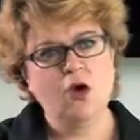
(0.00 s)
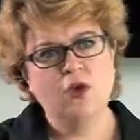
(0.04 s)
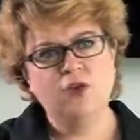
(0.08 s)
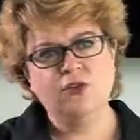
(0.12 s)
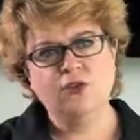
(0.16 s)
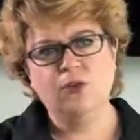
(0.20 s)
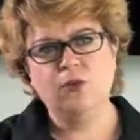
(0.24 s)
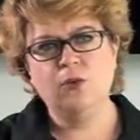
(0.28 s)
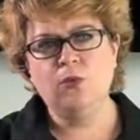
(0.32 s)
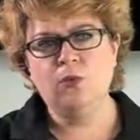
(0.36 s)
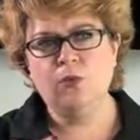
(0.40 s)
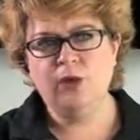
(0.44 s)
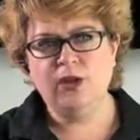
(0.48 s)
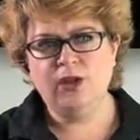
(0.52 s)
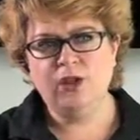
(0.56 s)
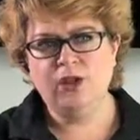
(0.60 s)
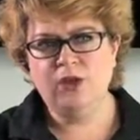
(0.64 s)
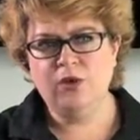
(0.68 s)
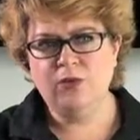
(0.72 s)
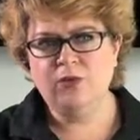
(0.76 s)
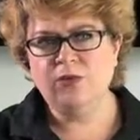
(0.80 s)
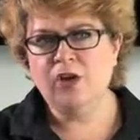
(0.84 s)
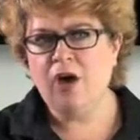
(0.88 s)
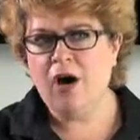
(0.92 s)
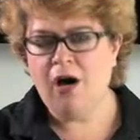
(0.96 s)
So when
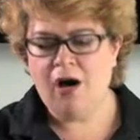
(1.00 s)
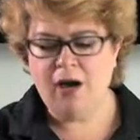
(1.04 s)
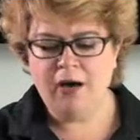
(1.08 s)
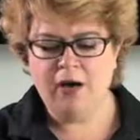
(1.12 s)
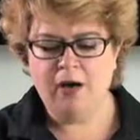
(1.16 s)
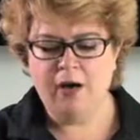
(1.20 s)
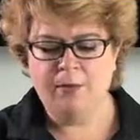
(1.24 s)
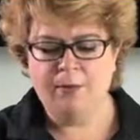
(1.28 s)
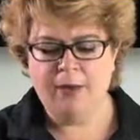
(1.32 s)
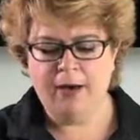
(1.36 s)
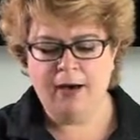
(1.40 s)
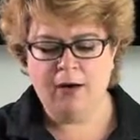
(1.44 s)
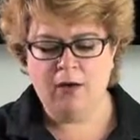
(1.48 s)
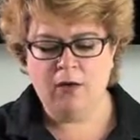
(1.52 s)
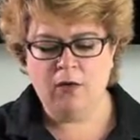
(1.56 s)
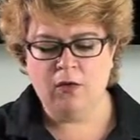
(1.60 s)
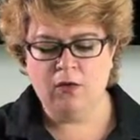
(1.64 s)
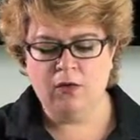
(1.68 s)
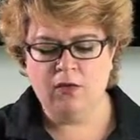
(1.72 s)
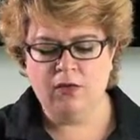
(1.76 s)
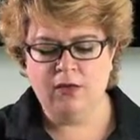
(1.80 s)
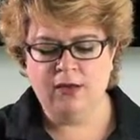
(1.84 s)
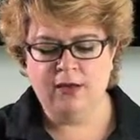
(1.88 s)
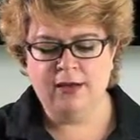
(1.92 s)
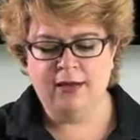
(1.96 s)
you talk
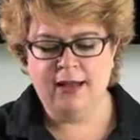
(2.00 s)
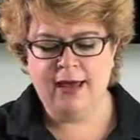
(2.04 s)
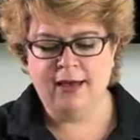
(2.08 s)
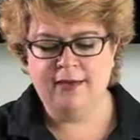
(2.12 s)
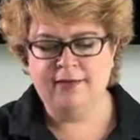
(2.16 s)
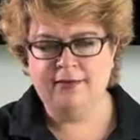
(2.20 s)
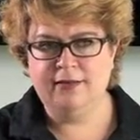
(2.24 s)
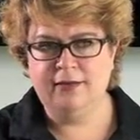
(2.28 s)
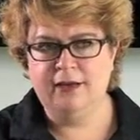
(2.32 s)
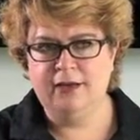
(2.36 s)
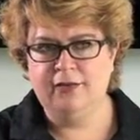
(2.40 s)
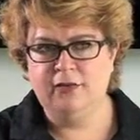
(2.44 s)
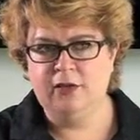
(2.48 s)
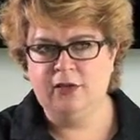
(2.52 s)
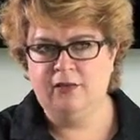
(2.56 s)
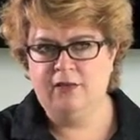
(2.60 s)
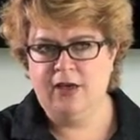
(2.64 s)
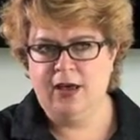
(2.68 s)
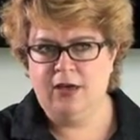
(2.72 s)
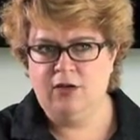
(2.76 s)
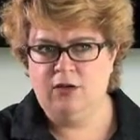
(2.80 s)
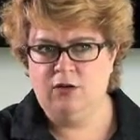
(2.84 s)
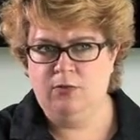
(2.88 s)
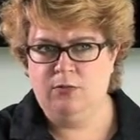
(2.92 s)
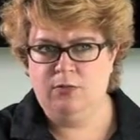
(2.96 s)
about the next level of
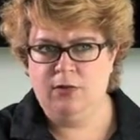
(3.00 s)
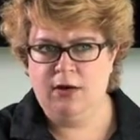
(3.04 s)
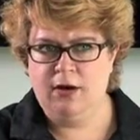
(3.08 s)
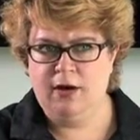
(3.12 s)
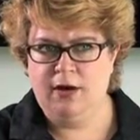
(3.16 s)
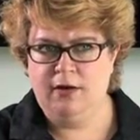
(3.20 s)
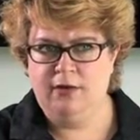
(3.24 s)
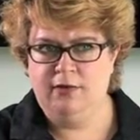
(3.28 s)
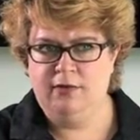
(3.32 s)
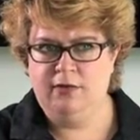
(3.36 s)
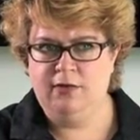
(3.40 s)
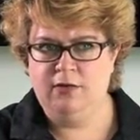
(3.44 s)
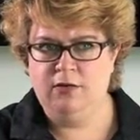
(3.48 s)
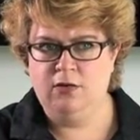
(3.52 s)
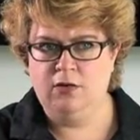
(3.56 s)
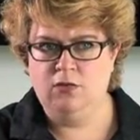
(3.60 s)
enterprise